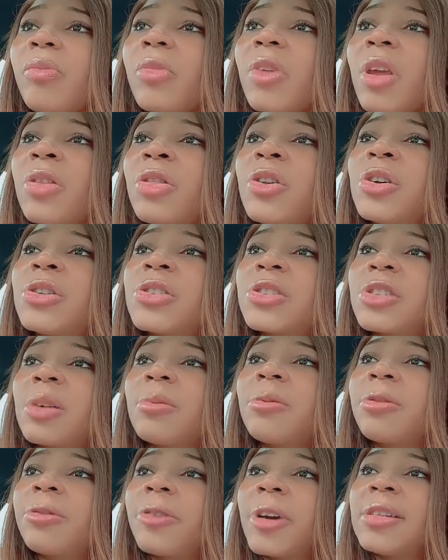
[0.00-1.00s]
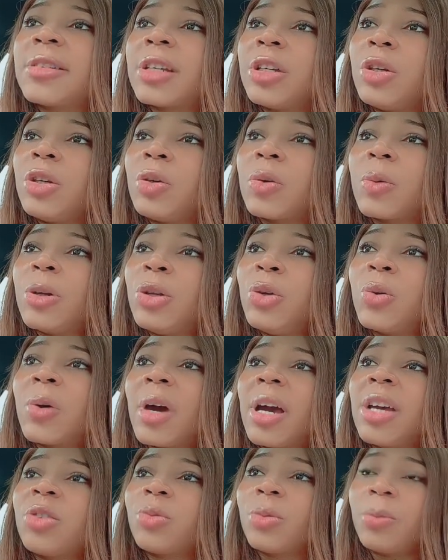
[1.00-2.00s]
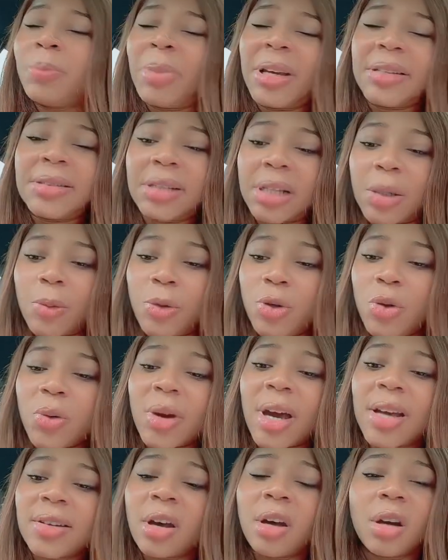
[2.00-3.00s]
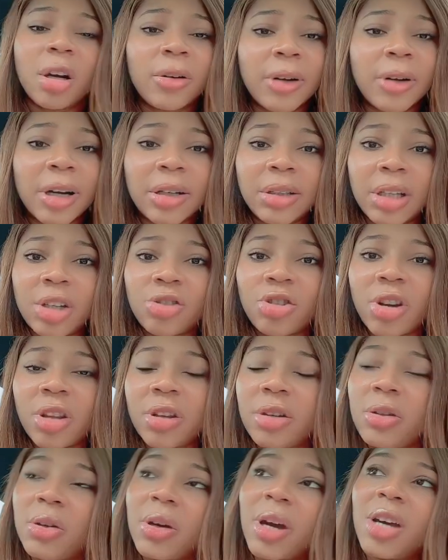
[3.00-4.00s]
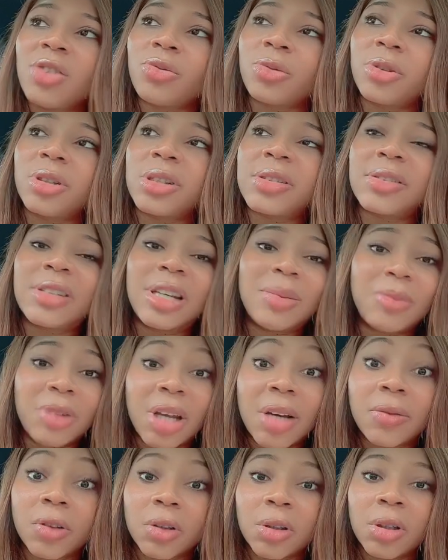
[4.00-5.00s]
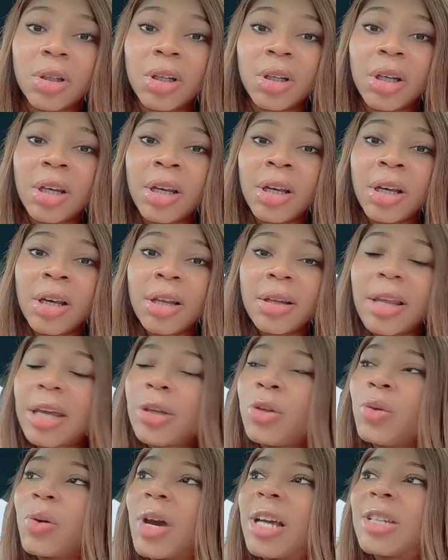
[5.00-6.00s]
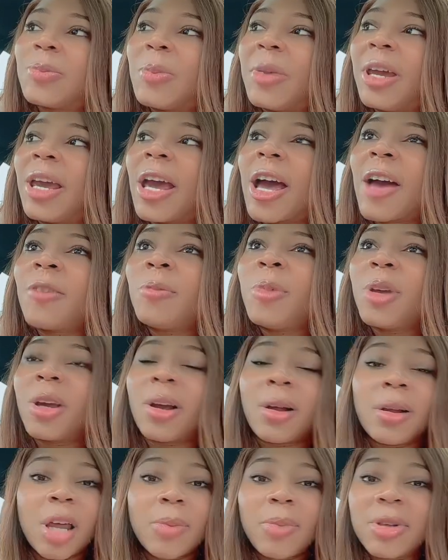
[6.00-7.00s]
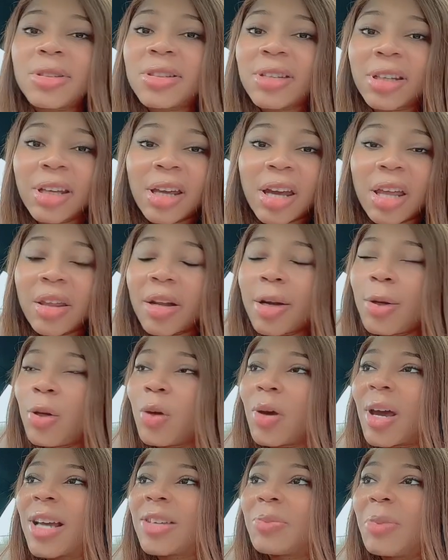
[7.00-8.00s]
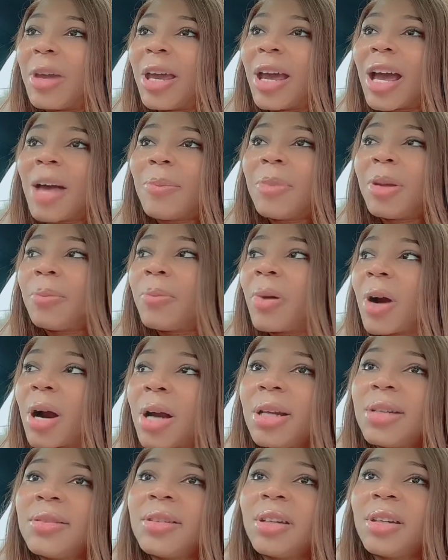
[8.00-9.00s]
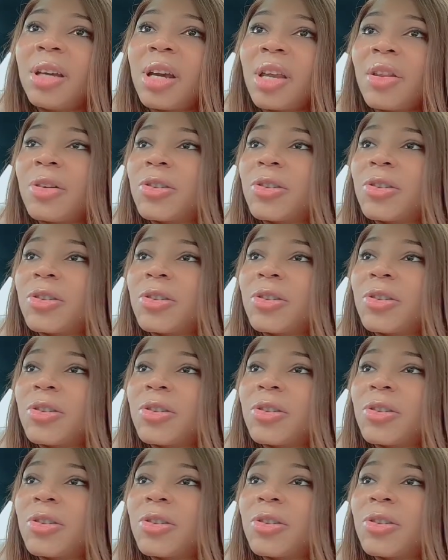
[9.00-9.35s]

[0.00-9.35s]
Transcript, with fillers: there's some friends that you when you guys basically when you guys hung around each other you guys were on the same level like you guys may have been clubbing together, you guys may have been partying together,